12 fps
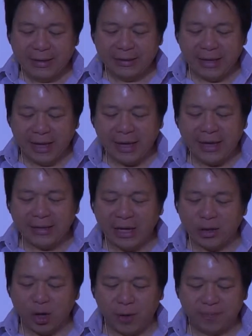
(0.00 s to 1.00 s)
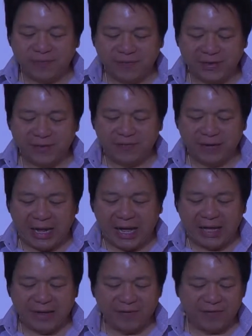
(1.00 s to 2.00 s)
They that observe
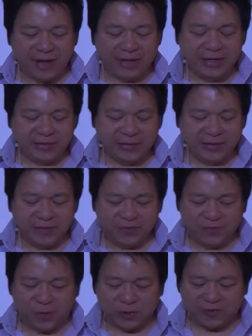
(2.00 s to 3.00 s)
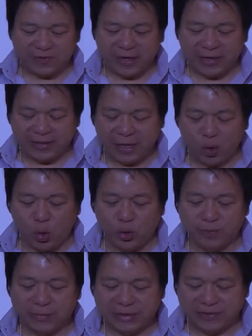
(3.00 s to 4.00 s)
lying vanities forsake their
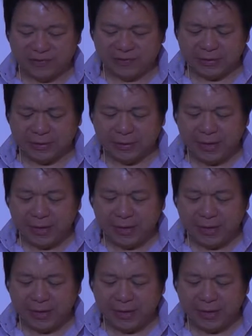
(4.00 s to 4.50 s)
own mercy.